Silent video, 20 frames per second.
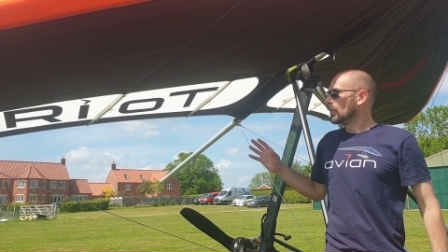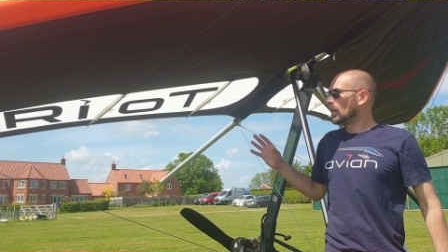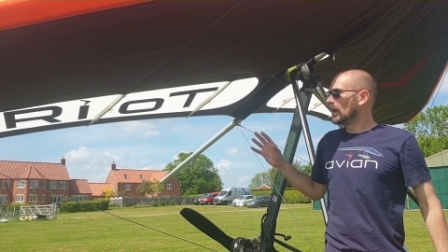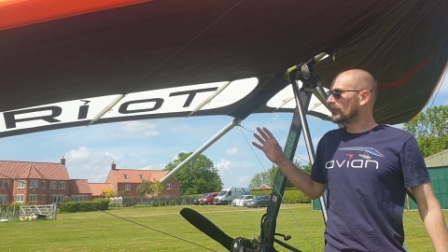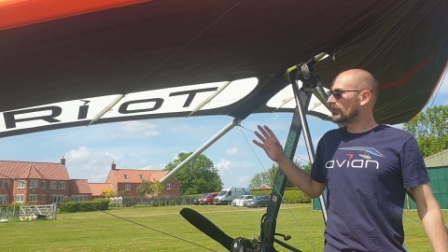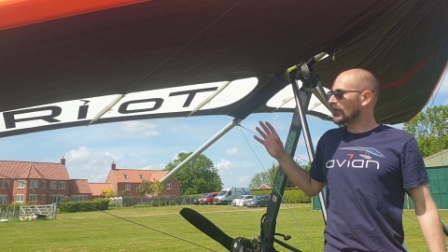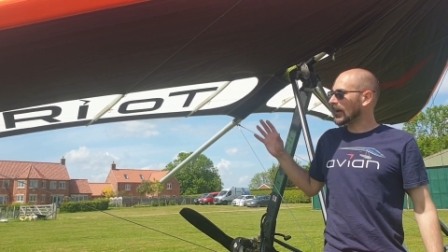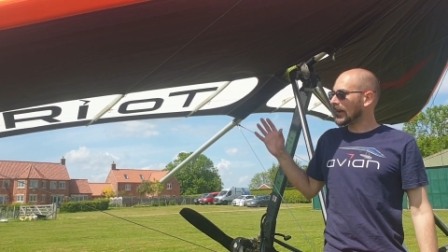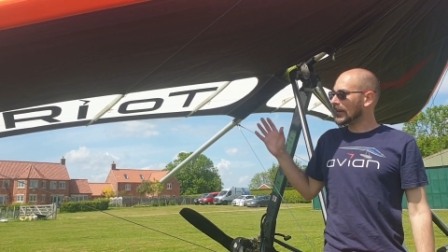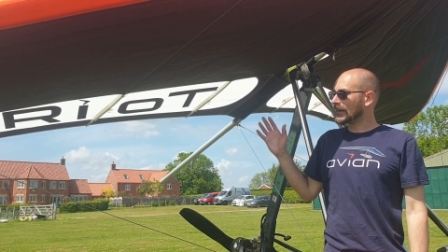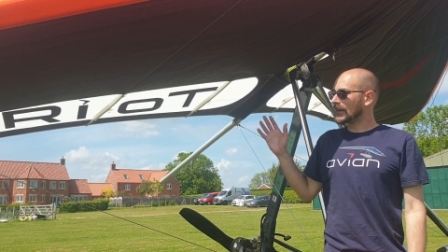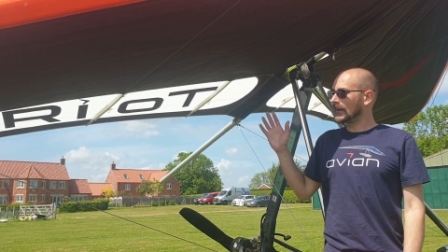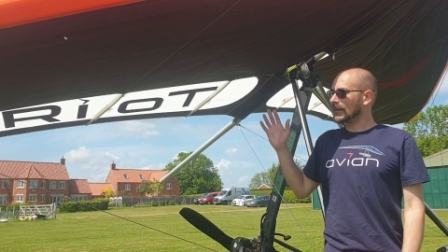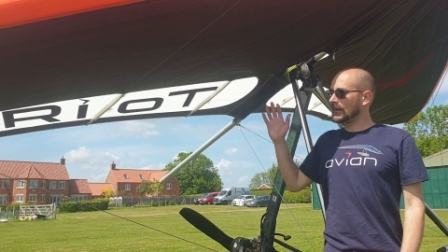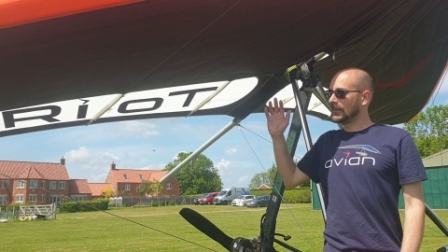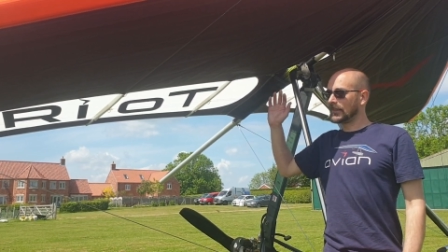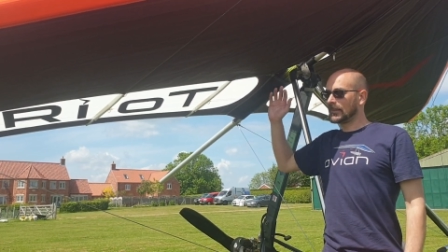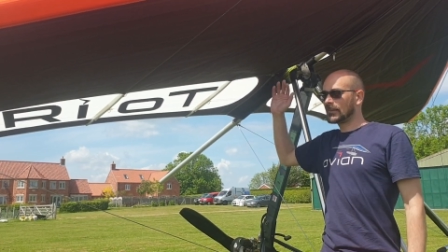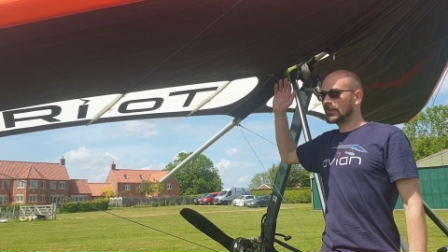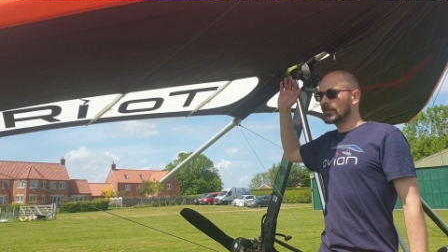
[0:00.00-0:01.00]
we've
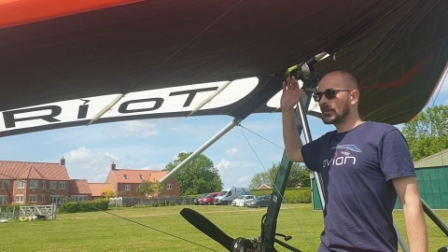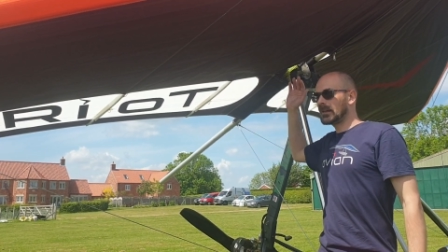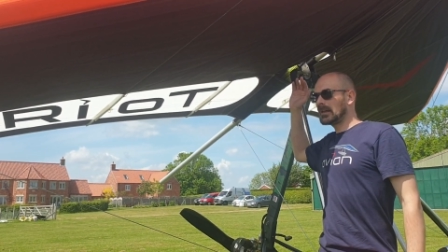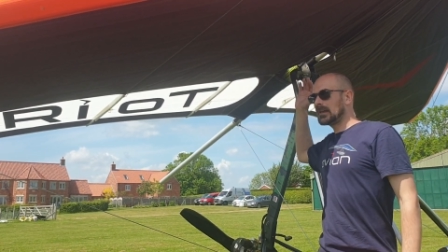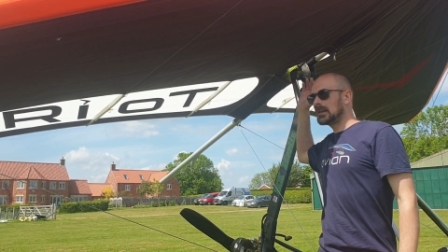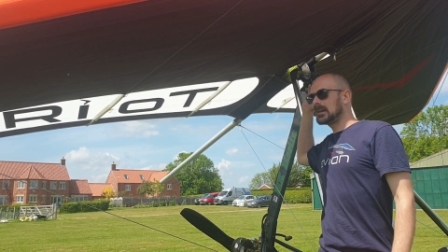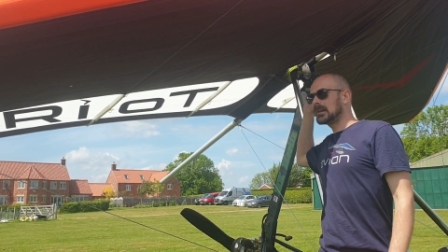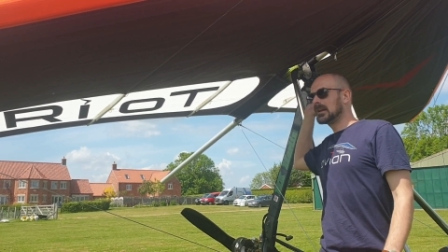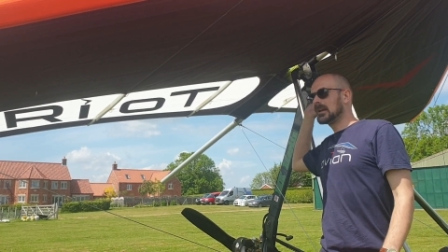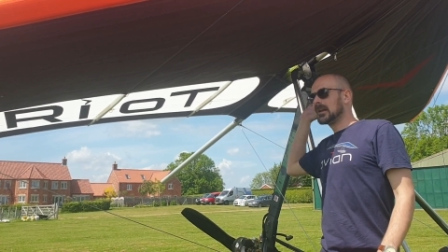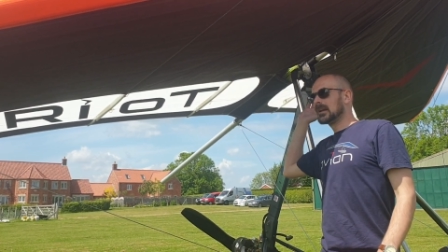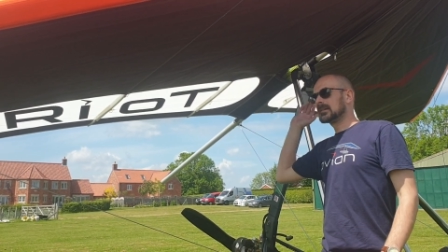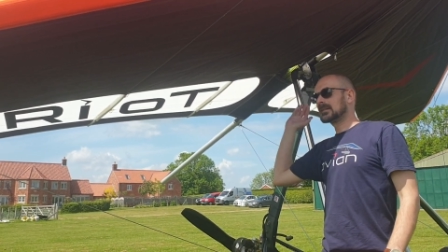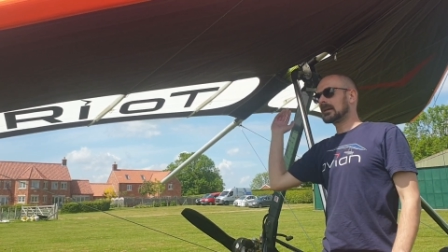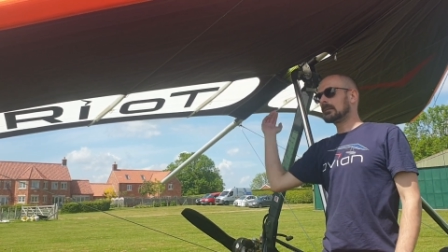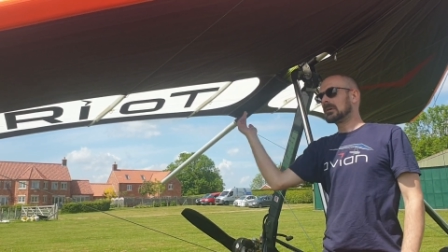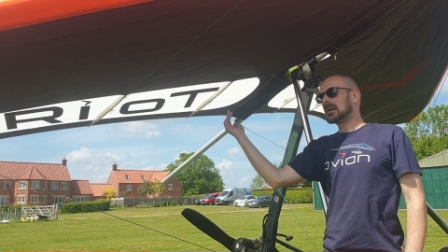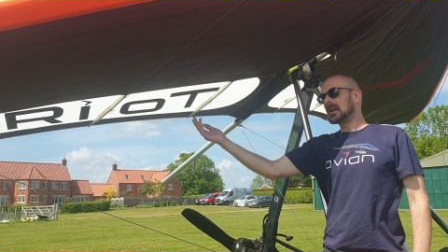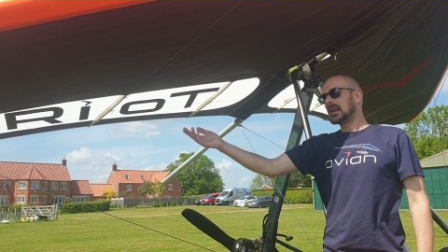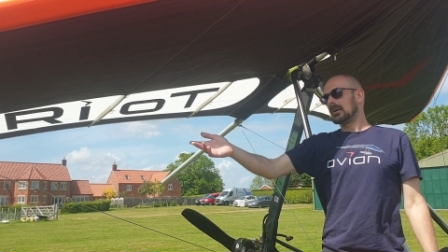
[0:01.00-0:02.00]
taken the
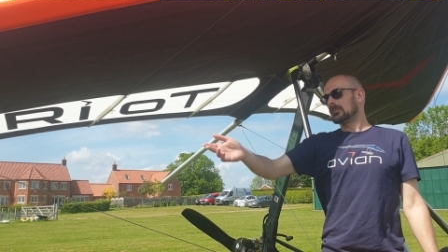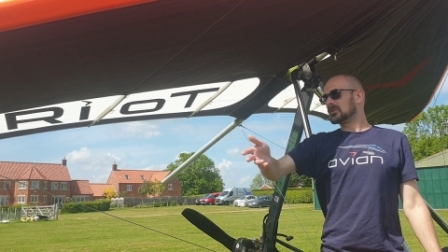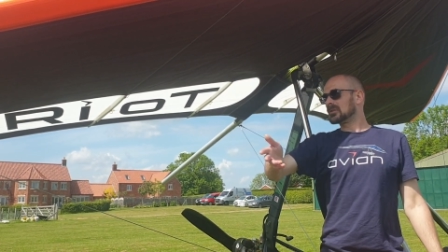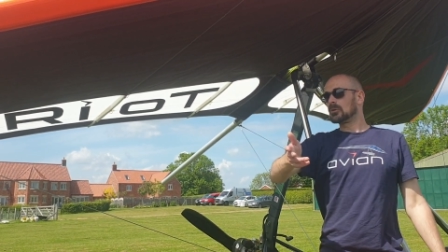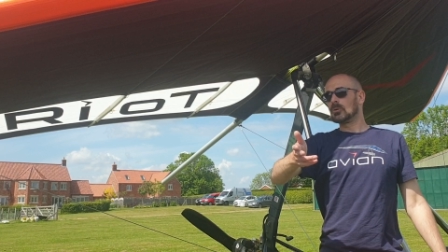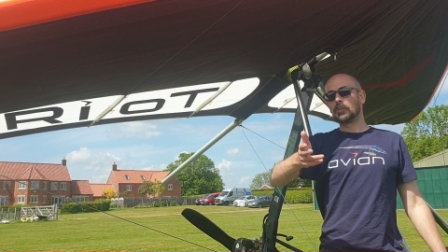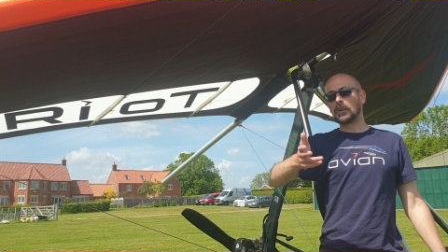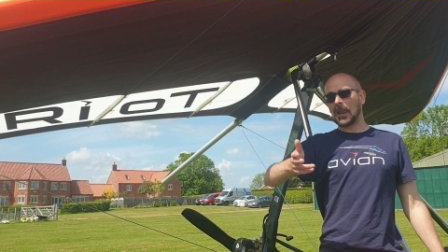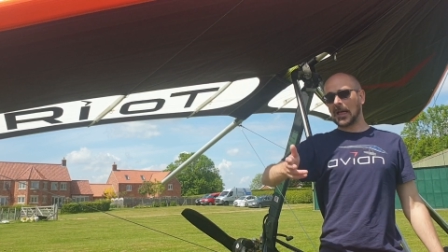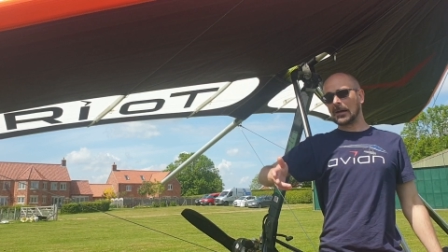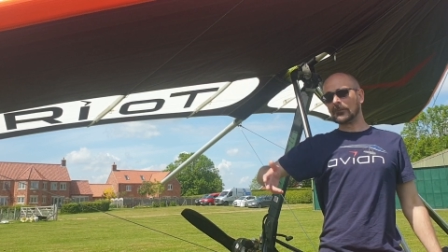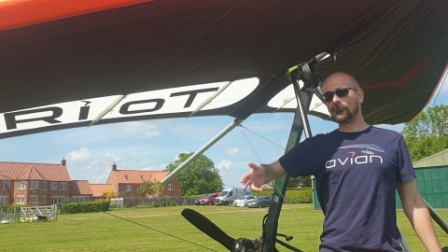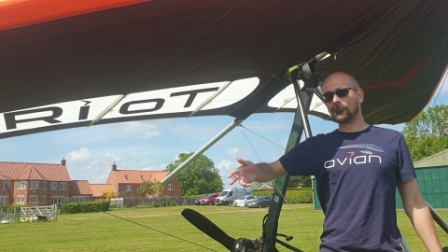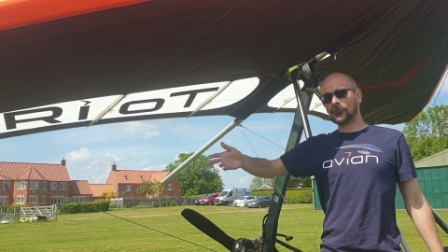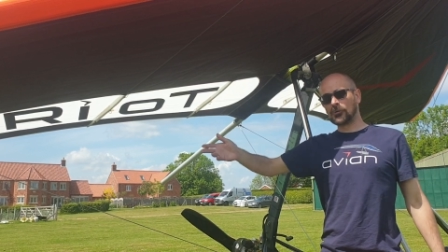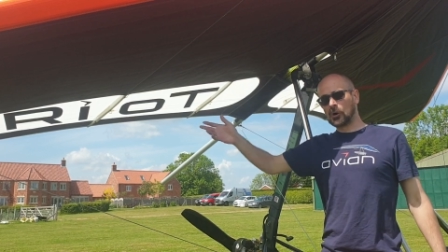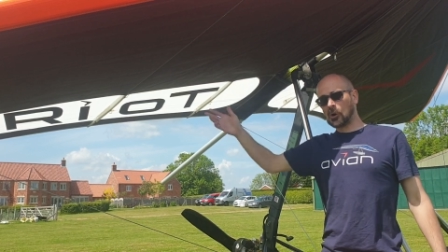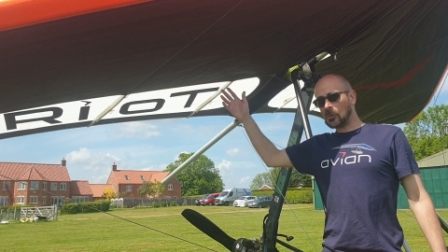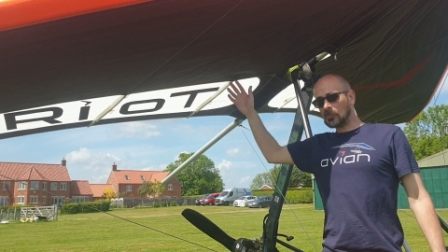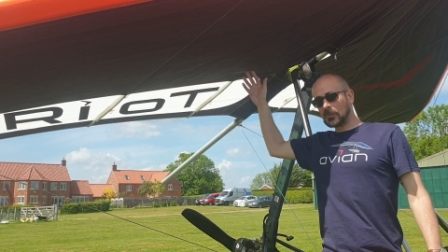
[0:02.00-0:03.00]
semi-elliptical plan
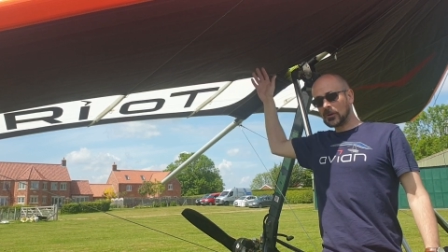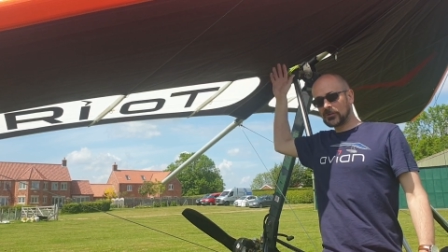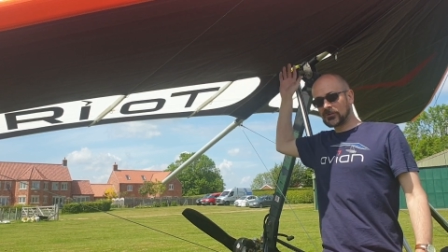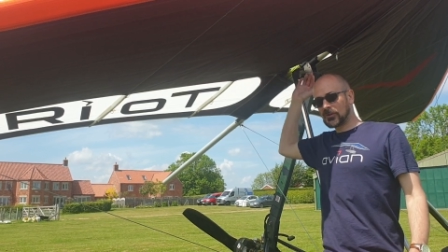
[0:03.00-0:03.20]
form,